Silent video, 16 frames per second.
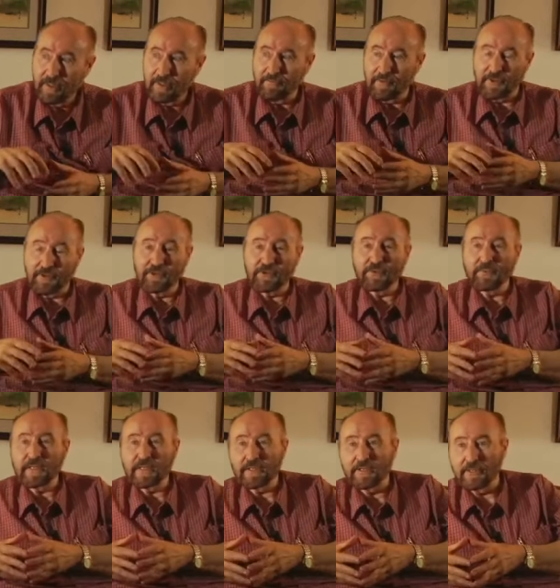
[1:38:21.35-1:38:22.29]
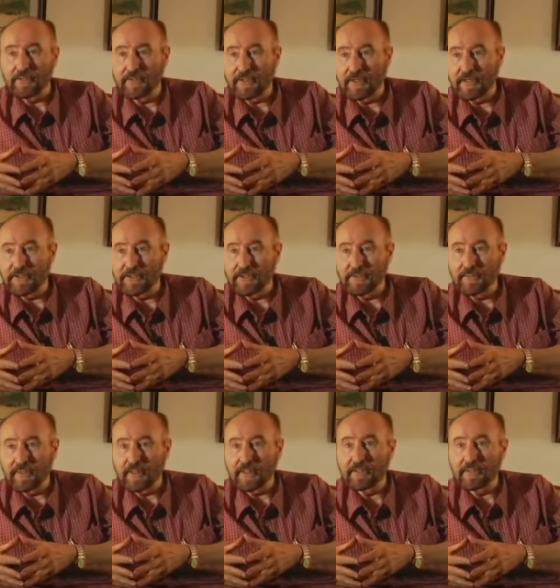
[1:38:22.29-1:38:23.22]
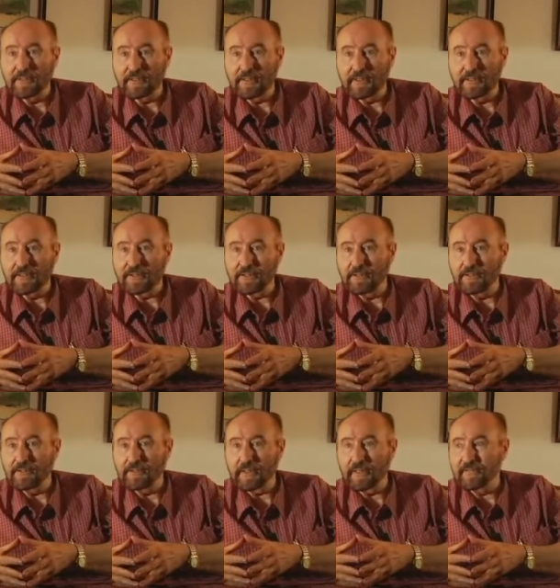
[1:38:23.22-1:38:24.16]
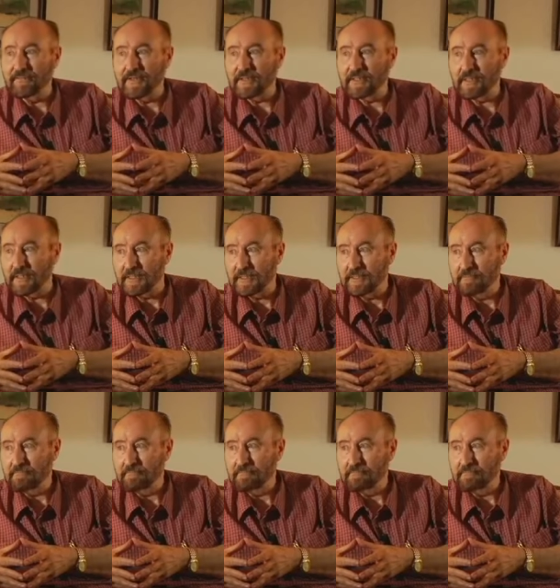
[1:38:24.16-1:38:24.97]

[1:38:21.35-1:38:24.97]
of what used to be called the KGB and today is called FSS.